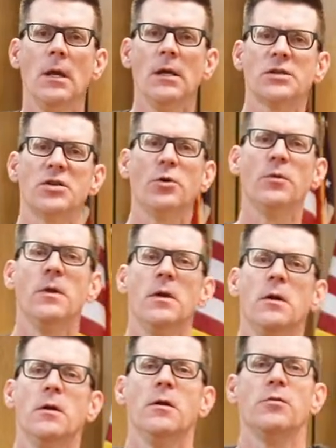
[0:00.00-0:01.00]
So
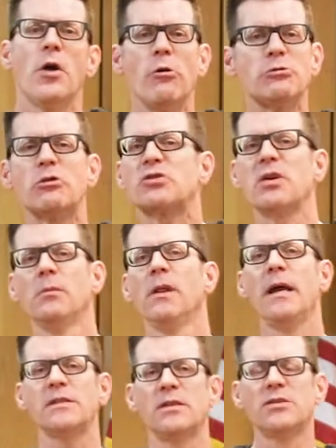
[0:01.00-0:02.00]
those are some
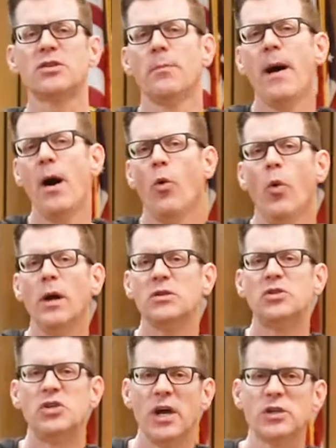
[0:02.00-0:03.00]
lessons about what
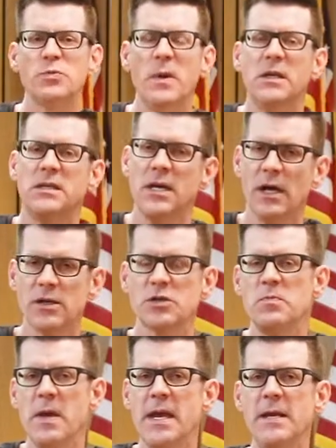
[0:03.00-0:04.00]
judgment does
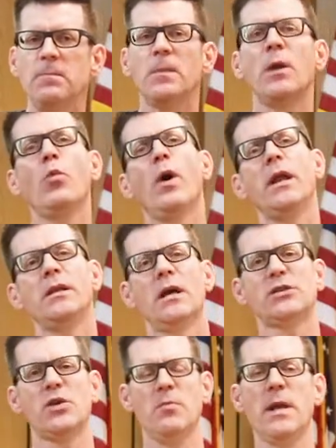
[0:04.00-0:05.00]
mean and what it
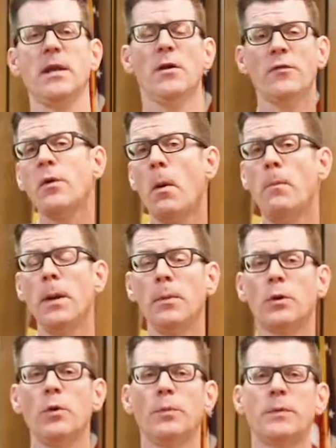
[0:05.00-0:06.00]
doesn't mean from a
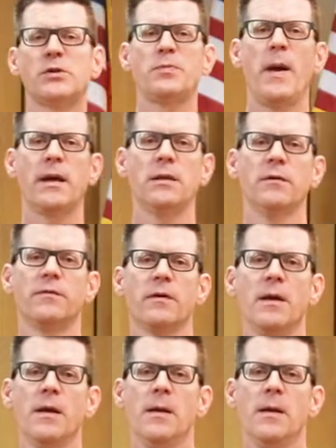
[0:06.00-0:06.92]
biblical perspective.